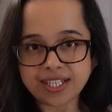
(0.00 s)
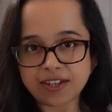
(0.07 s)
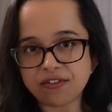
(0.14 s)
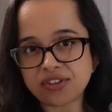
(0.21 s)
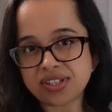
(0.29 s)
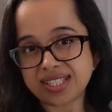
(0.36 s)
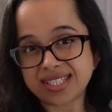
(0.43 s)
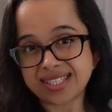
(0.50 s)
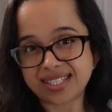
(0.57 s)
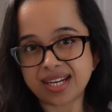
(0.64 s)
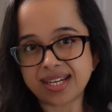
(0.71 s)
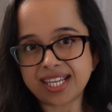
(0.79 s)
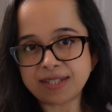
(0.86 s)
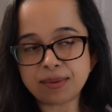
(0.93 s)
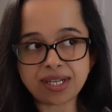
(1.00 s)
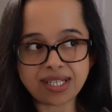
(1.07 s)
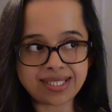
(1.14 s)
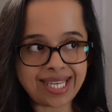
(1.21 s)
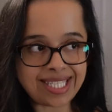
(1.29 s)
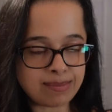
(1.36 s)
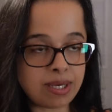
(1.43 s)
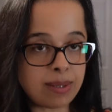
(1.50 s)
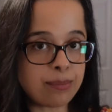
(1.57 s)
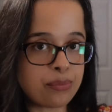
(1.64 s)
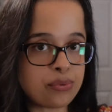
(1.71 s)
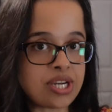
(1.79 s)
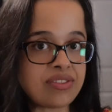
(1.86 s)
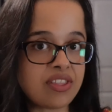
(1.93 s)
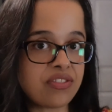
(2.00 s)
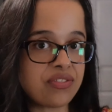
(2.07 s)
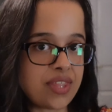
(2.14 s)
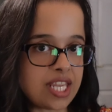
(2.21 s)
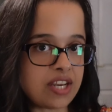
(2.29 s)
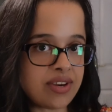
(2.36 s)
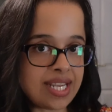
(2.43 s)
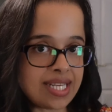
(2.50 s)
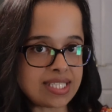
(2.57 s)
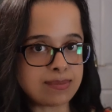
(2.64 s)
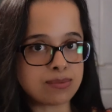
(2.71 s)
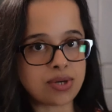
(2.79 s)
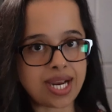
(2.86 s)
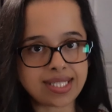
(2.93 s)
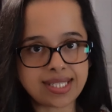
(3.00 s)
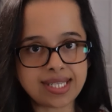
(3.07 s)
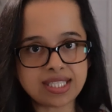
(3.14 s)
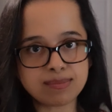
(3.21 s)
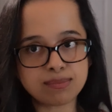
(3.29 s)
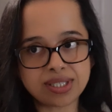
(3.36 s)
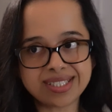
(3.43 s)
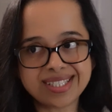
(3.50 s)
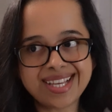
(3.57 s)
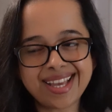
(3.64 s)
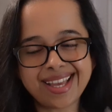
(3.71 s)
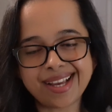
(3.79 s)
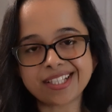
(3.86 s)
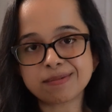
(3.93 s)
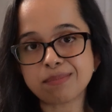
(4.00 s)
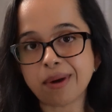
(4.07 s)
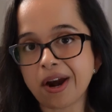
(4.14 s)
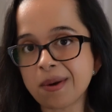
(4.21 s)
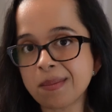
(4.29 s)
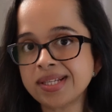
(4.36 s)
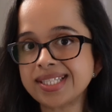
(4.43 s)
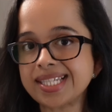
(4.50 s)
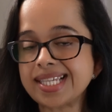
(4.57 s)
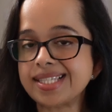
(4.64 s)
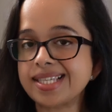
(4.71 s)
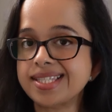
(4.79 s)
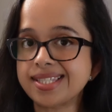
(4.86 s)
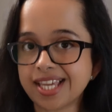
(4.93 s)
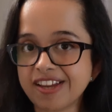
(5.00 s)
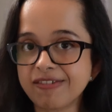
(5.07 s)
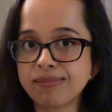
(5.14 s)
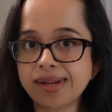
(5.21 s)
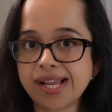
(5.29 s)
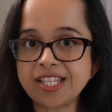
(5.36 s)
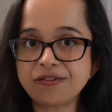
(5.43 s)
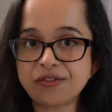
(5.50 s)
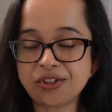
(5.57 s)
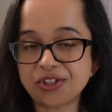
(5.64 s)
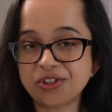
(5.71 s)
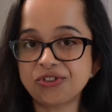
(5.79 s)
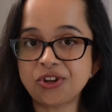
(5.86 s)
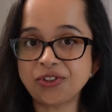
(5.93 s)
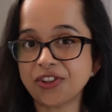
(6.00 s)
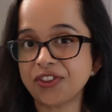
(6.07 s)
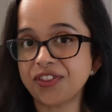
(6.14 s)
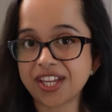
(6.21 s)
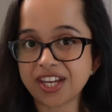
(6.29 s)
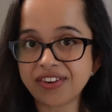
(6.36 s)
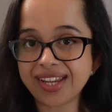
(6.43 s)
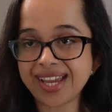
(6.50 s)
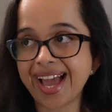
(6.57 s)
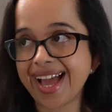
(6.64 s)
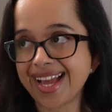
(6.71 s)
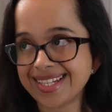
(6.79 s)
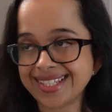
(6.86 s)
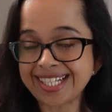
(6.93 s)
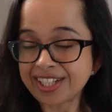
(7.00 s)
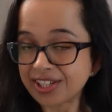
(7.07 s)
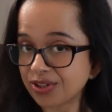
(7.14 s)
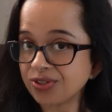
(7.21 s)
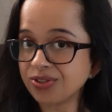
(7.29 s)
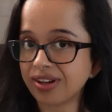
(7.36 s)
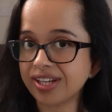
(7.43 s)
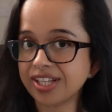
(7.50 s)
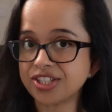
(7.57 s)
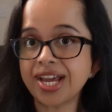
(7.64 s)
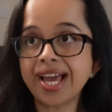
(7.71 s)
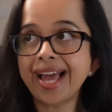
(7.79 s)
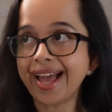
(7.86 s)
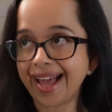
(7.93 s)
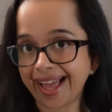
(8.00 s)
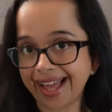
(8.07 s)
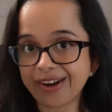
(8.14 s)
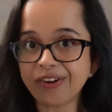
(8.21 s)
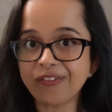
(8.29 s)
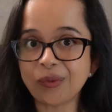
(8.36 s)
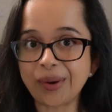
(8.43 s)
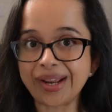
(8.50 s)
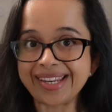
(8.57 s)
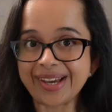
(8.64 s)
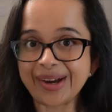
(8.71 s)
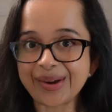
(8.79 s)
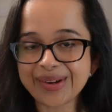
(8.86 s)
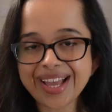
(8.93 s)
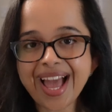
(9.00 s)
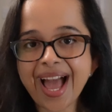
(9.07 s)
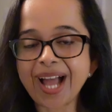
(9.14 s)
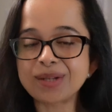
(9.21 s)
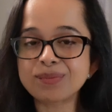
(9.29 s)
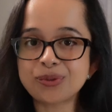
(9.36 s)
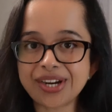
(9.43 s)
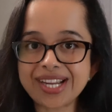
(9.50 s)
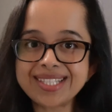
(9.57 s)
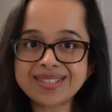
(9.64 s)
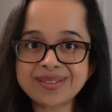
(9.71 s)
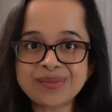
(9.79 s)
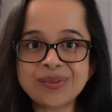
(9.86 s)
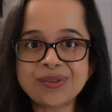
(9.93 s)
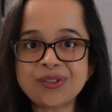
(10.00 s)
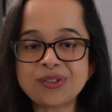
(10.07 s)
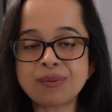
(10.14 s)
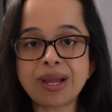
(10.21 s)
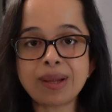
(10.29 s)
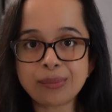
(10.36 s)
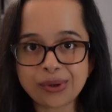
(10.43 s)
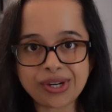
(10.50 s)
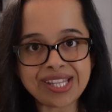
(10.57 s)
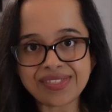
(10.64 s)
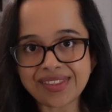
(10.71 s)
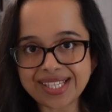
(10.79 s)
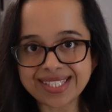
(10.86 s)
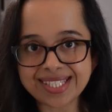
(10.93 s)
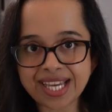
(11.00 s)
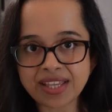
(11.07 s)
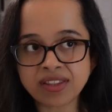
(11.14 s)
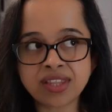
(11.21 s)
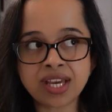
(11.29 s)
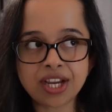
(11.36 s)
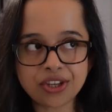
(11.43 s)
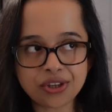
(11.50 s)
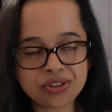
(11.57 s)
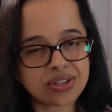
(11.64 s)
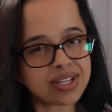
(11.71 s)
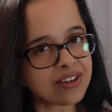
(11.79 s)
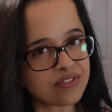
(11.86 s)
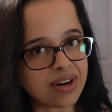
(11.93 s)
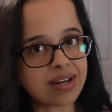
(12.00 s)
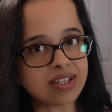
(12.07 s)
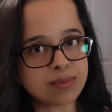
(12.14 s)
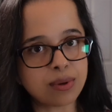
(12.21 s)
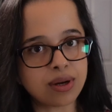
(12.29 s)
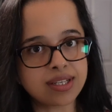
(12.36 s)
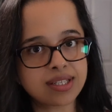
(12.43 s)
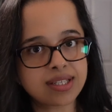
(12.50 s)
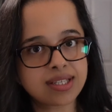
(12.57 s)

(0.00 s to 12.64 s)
different to studies because that's about putting the theory into practice, but experiment is a safe place for you to throw the theory and technical knowledge out of the window and break some rules by putting things together that are usually frowned upon.